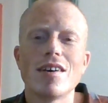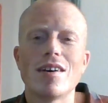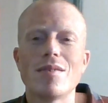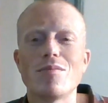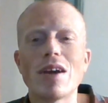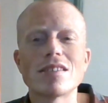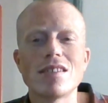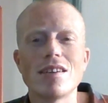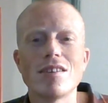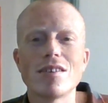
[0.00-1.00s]
rec
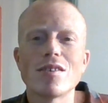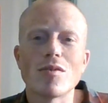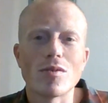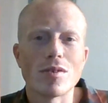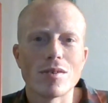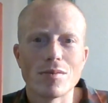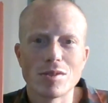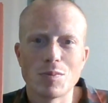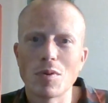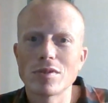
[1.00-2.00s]
center or
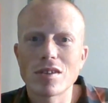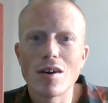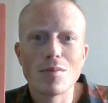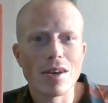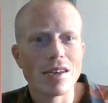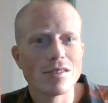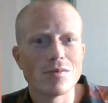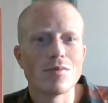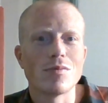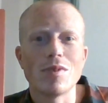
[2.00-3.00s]
sports
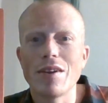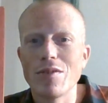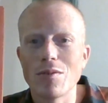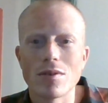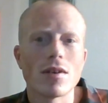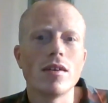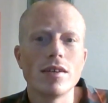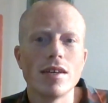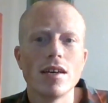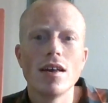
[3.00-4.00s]
complex, whatever you want to call
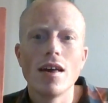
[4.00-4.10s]
it.